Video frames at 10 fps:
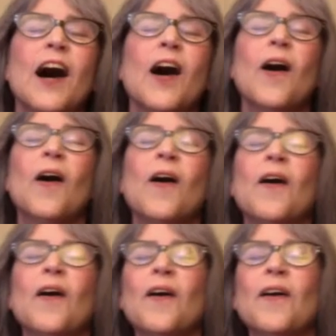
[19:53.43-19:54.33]

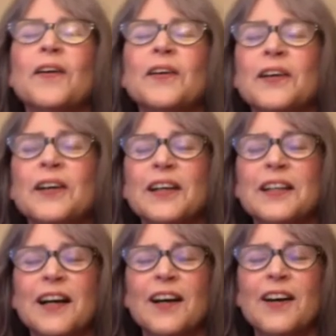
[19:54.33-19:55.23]
Oh, good.
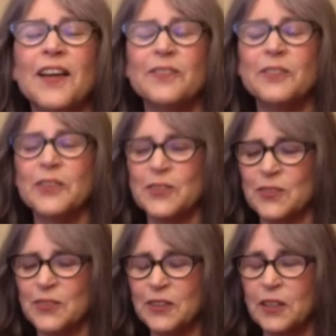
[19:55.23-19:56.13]
Oh, that feels
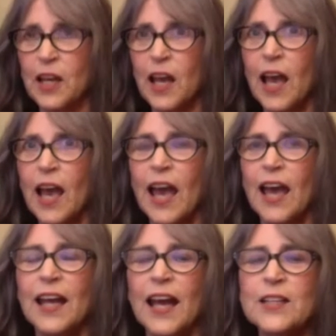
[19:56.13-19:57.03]
so good.
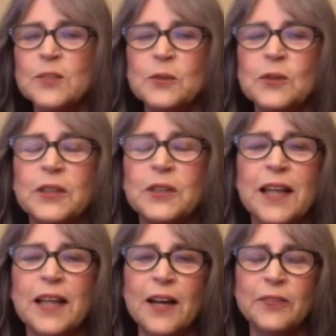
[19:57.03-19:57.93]
And as we're looking
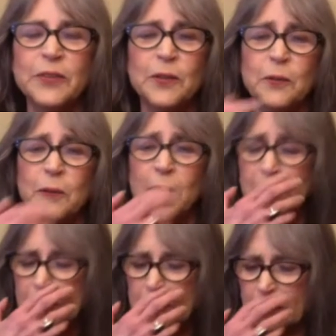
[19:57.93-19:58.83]
off in the
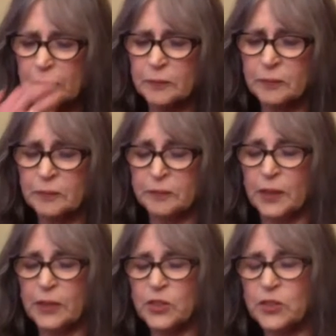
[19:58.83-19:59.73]
horizon
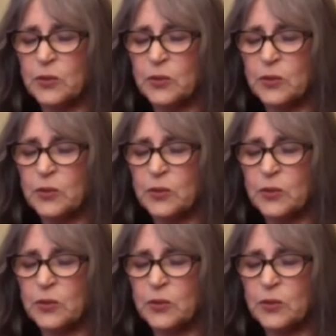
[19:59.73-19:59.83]
and just